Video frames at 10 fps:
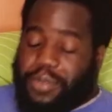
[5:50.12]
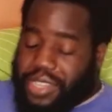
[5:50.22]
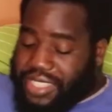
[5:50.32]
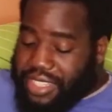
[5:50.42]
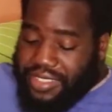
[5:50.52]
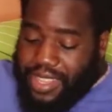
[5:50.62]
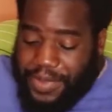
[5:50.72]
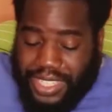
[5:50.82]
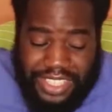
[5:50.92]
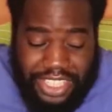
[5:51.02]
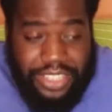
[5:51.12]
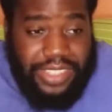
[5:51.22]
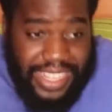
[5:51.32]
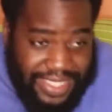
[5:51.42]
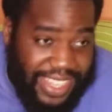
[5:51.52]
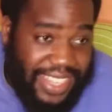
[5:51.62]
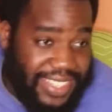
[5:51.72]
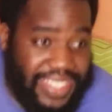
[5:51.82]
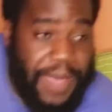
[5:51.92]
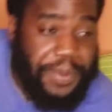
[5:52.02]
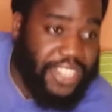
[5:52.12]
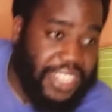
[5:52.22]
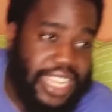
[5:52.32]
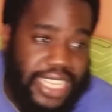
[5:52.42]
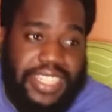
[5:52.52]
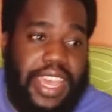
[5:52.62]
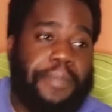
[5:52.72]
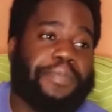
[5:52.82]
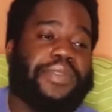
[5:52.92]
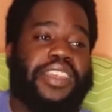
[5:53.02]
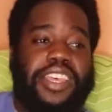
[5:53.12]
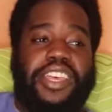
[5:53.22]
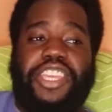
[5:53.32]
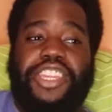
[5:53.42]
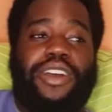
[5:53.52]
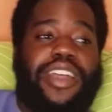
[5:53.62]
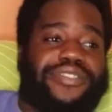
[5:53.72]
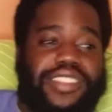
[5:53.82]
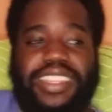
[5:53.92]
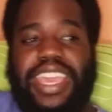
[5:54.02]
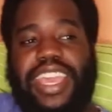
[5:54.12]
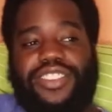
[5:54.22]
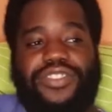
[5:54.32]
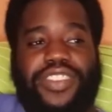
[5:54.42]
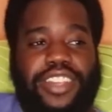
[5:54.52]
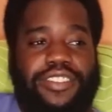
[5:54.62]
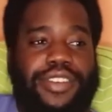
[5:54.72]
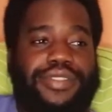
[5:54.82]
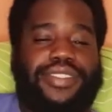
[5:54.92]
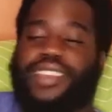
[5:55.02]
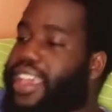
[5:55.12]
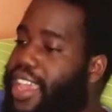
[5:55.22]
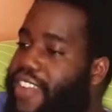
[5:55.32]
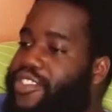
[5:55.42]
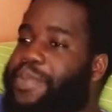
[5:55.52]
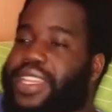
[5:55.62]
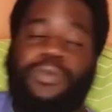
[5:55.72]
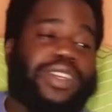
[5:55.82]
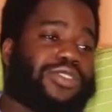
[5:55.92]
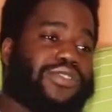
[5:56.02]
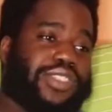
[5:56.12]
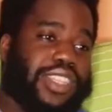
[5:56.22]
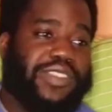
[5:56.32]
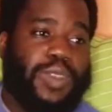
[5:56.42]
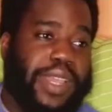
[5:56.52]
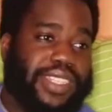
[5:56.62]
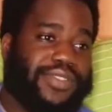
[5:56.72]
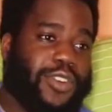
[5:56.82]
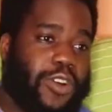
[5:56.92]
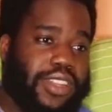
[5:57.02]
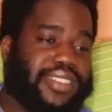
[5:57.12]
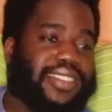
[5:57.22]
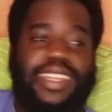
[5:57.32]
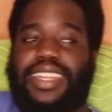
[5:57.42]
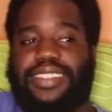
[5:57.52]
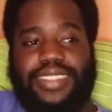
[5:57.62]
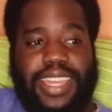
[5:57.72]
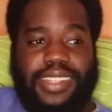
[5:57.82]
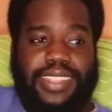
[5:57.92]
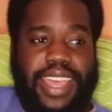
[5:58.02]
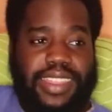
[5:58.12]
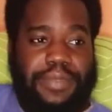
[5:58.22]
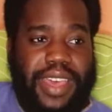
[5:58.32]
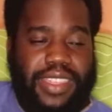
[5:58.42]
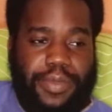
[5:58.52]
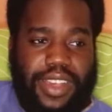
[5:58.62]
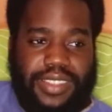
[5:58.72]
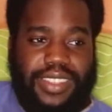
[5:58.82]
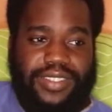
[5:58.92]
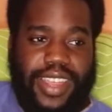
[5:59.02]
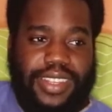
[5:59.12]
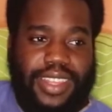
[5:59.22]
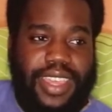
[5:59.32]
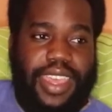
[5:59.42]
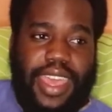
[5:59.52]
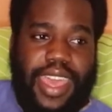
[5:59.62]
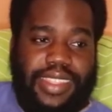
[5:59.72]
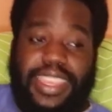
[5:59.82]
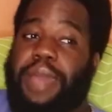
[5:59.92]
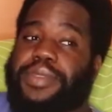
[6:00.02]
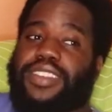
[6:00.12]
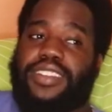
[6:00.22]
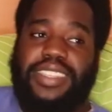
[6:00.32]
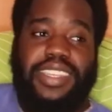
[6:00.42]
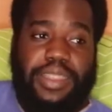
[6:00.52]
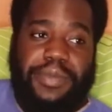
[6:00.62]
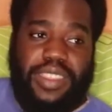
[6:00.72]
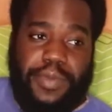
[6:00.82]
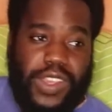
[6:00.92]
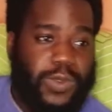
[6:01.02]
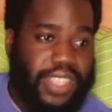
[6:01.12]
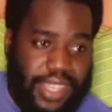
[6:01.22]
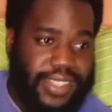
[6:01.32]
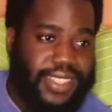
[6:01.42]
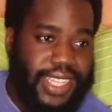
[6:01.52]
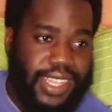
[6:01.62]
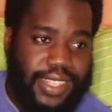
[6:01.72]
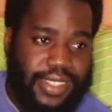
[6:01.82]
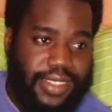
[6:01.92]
point out something to you that's exceptionally done. You know, after the age of heroes, everybody went off to their respective corners and they decided to hide the mother boxes, right? And the Amazons hid the mother box where they could see it,